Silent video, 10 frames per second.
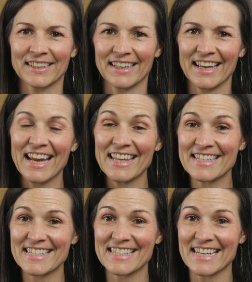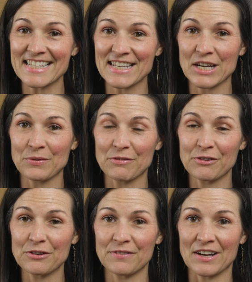Hey, this is Jessica with
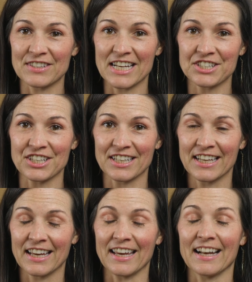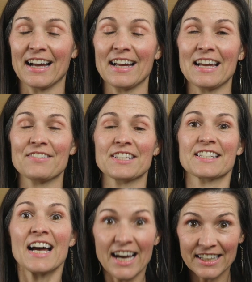Food Foundation, and I have a
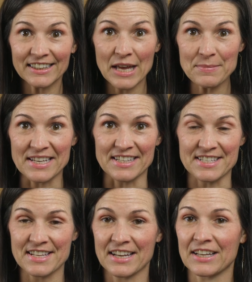ton of lemons.